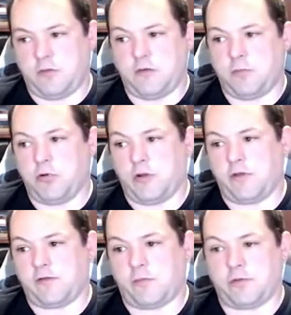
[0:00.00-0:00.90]
deploy
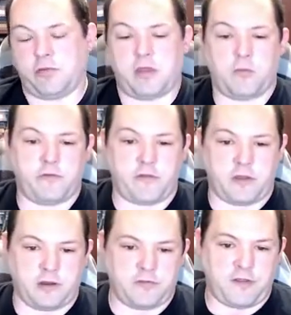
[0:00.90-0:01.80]
something that was
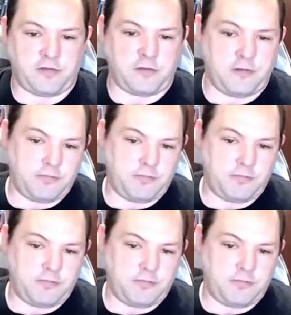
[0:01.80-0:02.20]
unintended.